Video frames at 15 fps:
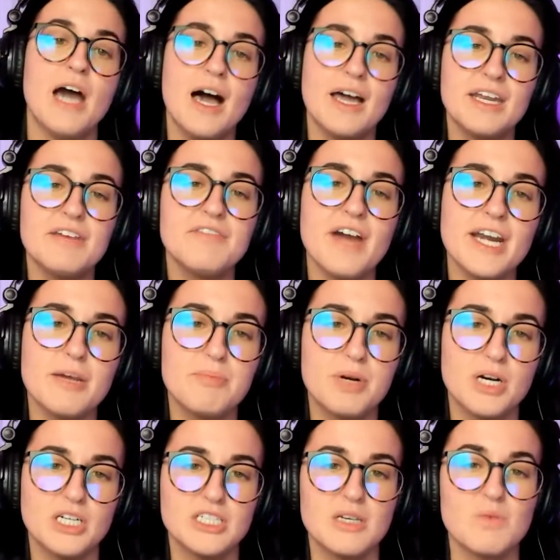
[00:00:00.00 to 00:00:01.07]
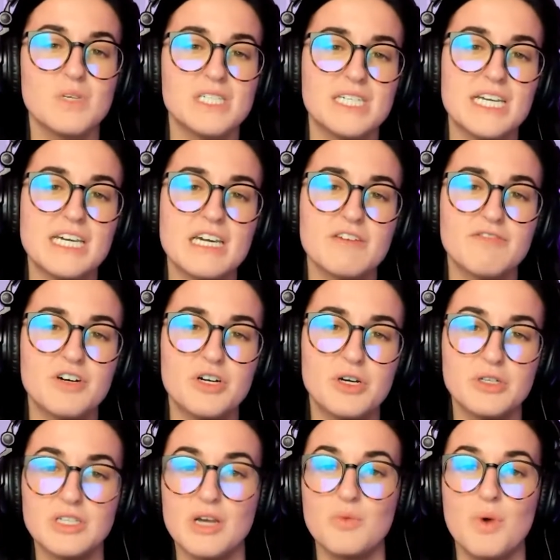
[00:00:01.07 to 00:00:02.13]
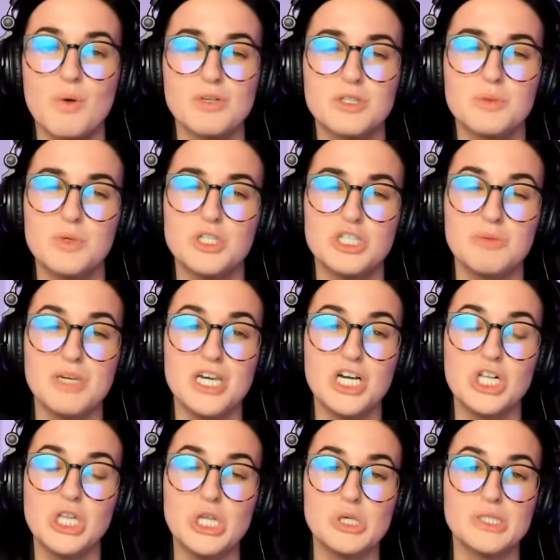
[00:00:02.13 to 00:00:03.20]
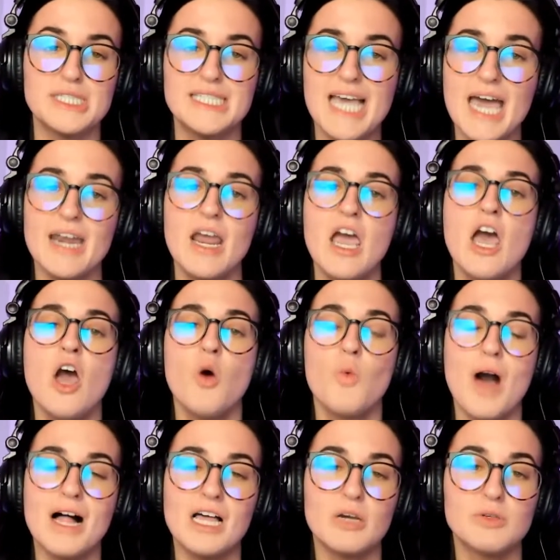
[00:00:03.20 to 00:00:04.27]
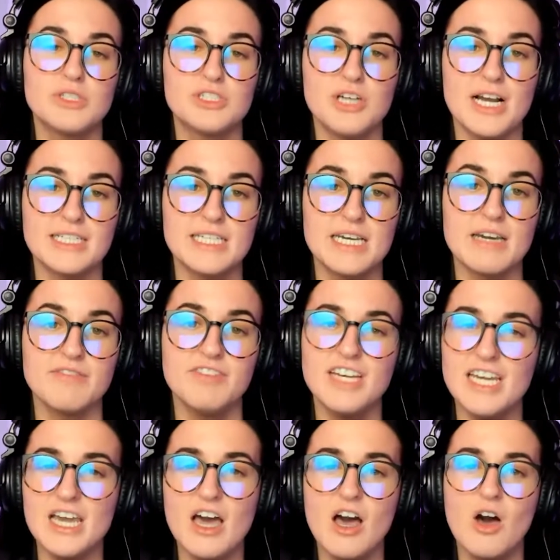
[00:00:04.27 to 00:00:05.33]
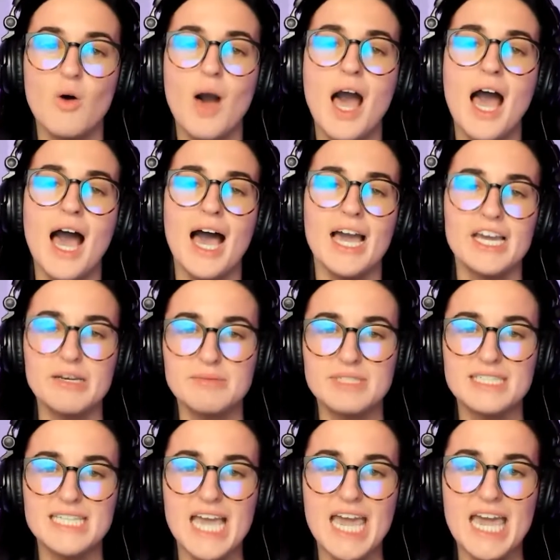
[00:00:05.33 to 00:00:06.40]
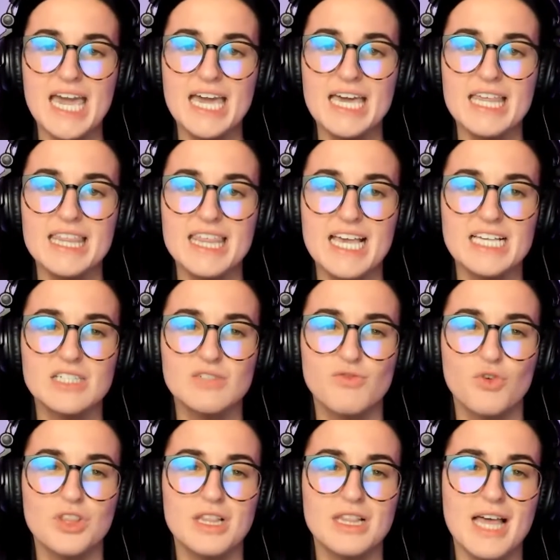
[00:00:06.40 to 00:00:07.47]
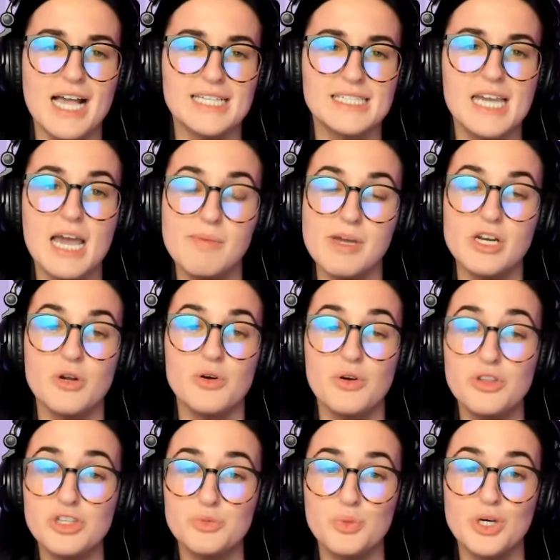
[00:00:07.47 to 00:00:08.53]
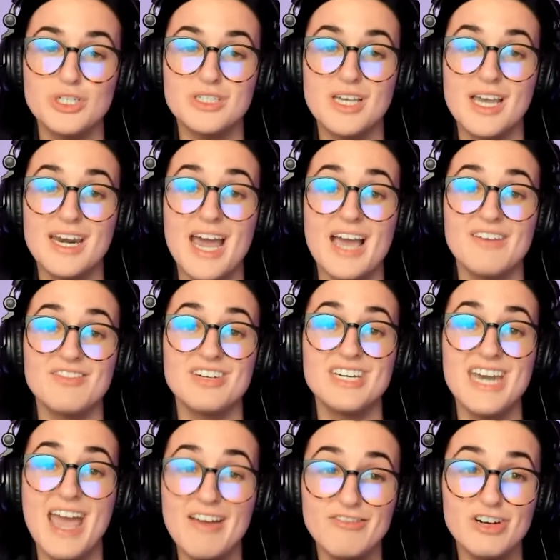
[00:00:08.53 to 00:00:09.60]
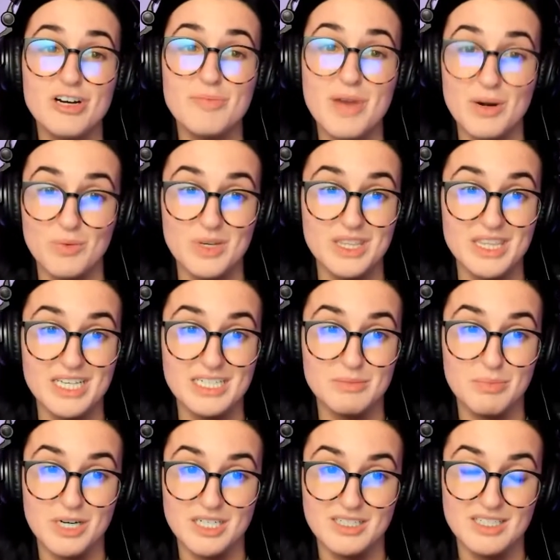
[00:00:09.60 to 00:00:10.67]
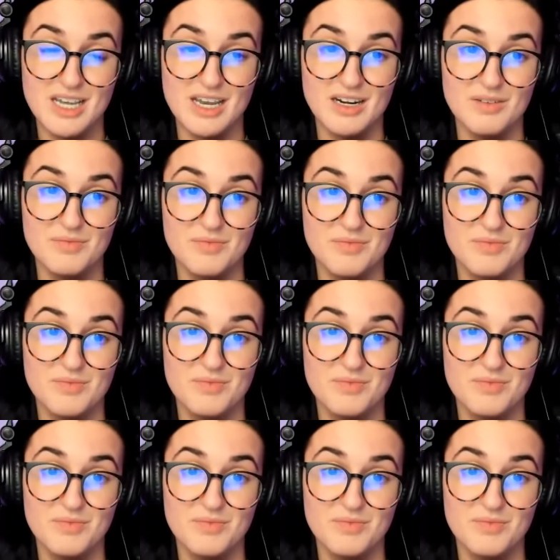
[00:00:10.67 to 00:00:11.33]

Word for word: an uninvited person was sneaking photos on what was supposed to be a closed set while I was directing a video. I am saying this for the last time. I don't know this person. I've never been with this person.